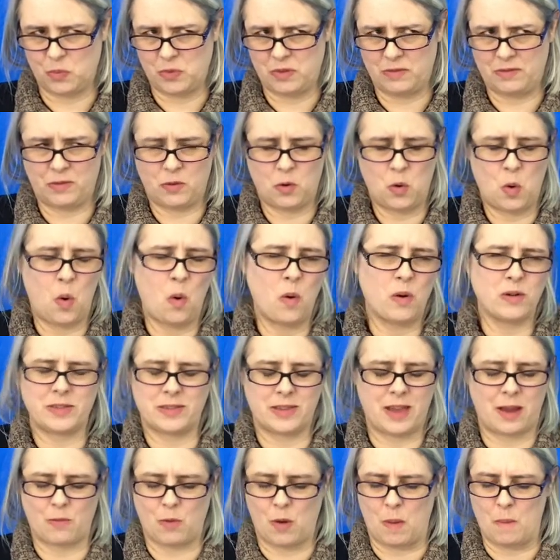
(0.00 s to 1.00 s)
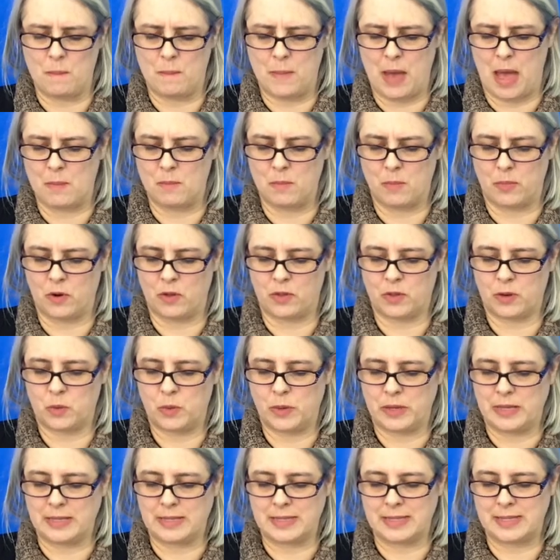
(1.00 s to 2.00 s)
Of course I remember, the
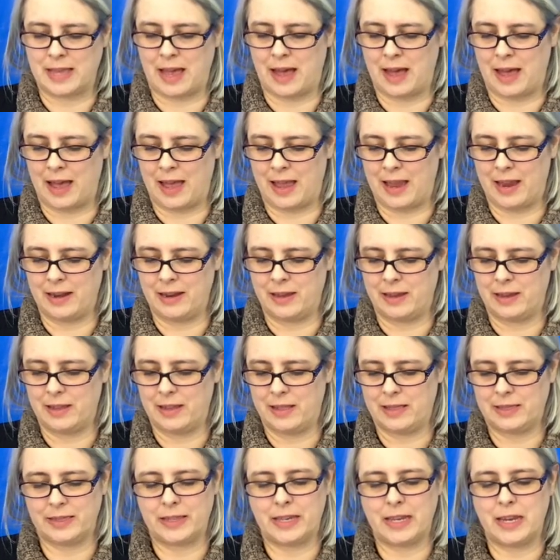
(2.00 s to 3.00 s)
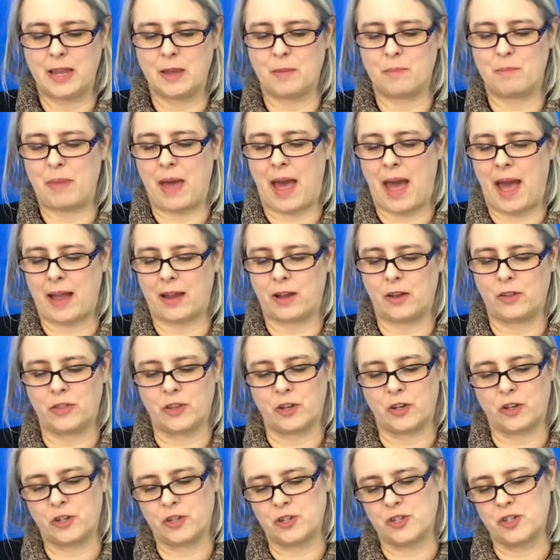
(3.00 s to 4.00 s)
Queen sighed, leaning back on
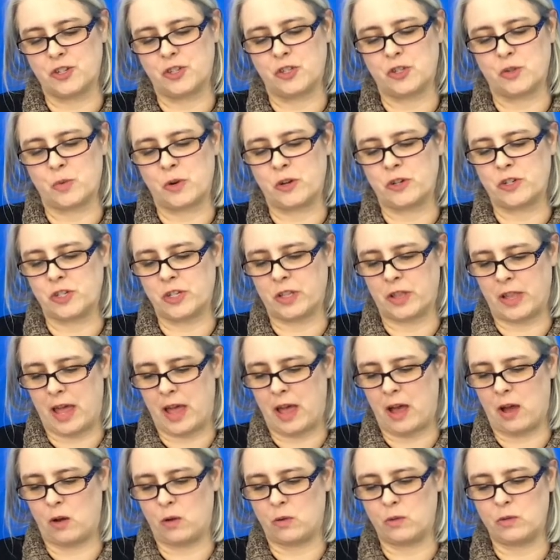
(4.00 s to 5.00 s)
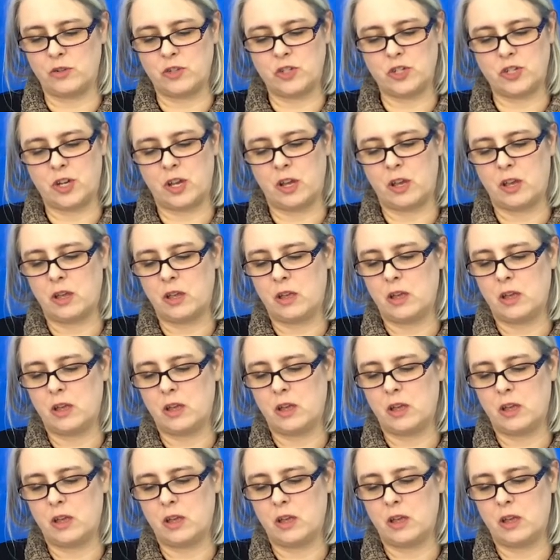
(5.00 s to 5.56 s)
the cushions where she lounged.